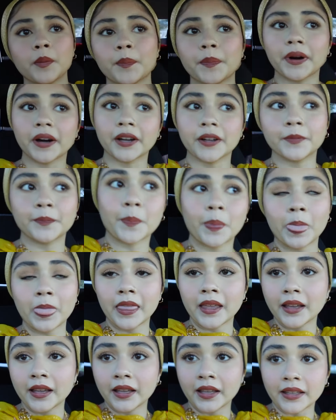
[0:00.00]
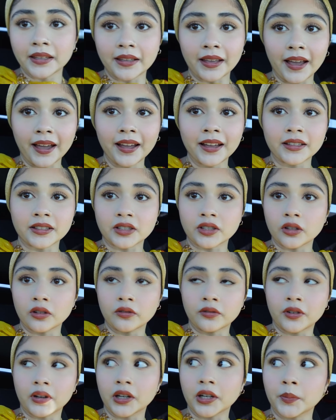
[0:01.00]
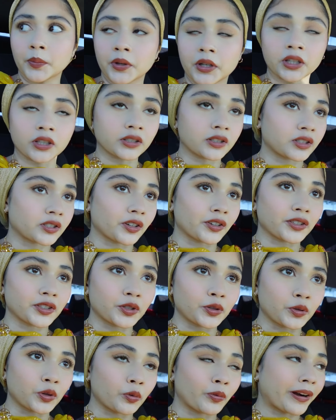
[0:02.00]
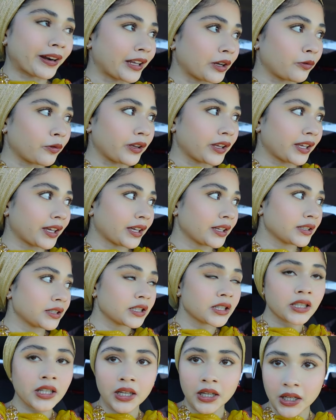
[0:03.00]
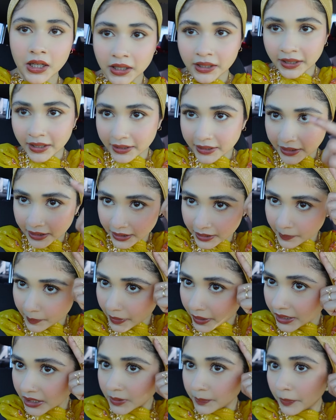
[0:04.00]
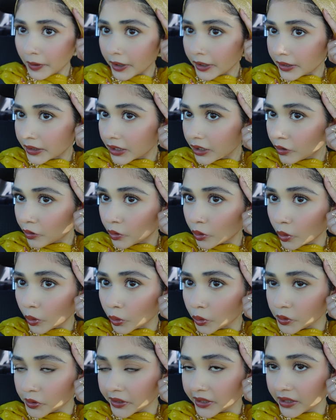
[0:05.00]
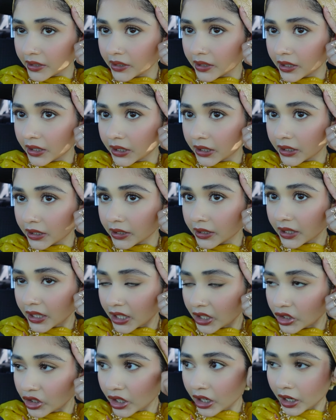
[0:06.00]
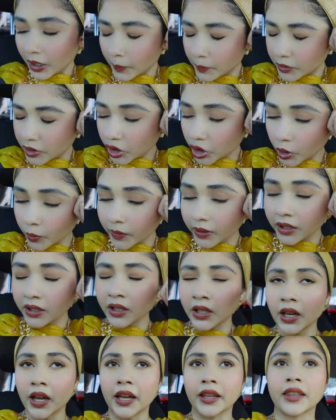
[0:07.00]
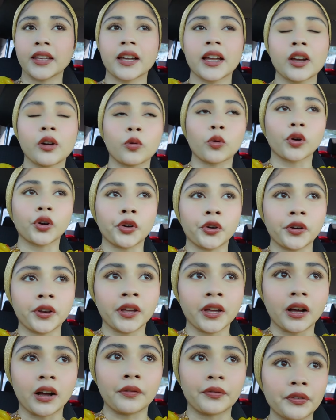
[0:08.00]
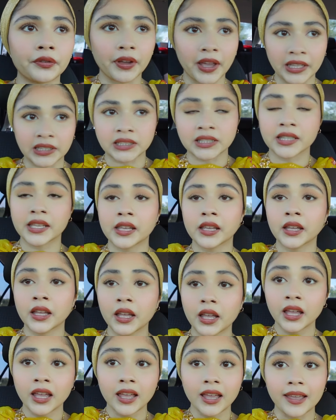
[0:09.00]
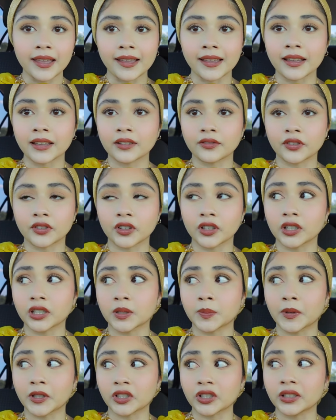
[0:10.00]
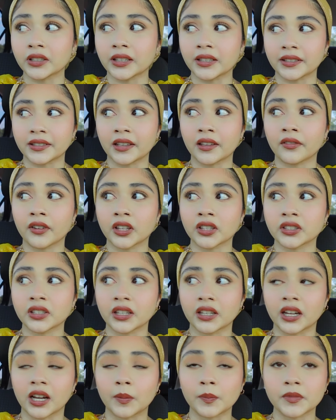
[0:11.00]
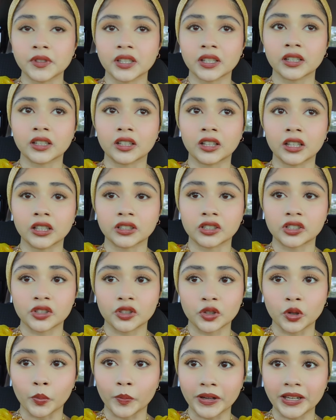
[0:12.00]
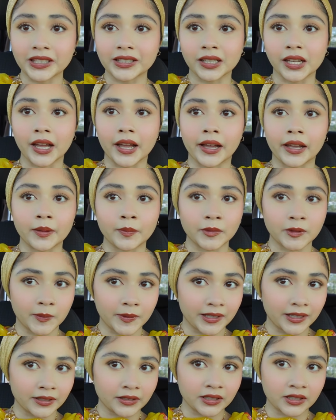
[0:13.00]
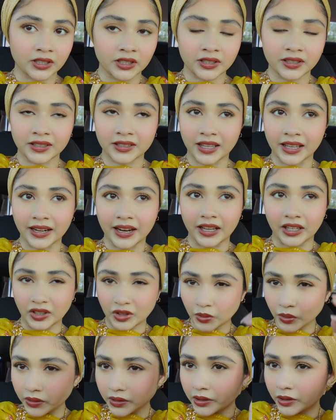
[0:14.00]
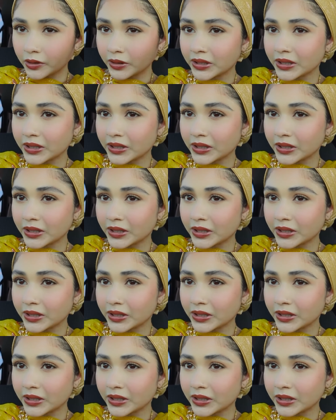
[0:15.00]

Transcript: But yeah, so far pretty good start to the wedding weekend. This is my sparkly gold hijab turban. I think I ordered it off of Etsy, and for especially the AC events, it comes in clutch so many times because it's just that extra little